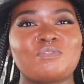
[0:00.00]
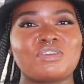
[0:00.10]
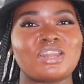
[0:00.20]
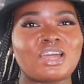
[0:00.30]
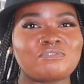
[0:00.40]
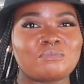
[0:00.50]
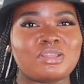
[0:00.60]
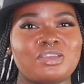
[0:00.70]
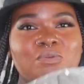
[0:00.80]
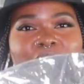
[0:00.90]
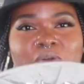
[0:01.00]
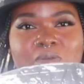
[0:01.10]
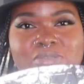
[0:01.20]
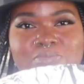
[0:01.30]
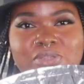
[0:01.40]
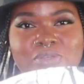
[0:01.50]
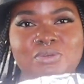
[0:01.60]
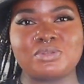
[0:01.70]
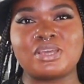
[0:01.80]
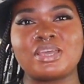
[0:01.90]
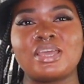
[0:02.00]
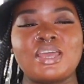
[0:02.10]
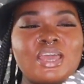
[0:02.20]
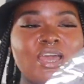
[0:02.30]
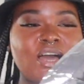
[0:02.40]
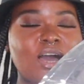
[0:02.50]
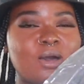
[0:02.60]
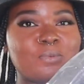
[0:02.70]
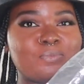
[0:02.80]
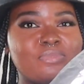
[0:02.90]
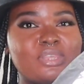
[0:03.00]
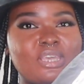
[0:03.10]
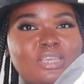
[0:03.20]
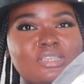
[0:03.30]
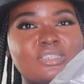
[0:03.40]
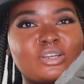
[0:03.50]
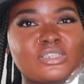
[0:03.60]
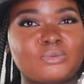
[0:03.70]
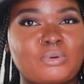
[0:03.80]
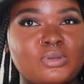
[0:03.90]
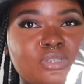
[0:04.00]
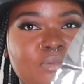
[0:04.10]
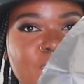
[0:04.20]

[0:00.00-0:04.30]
if you're not familiar with orbs balloon, these are supposed to